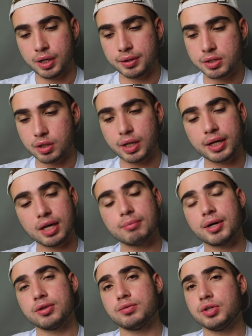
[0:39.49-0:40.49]
until I get
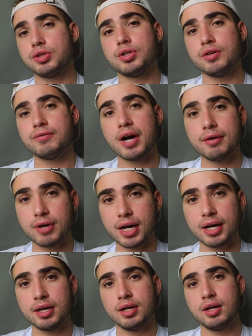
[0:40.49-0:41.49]
my
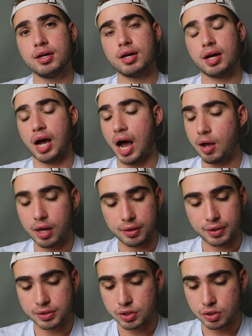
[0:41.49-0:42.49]

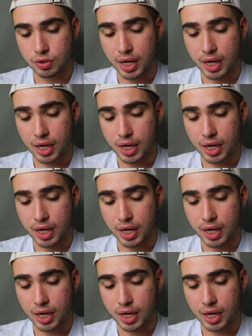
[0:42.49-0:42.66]
335i.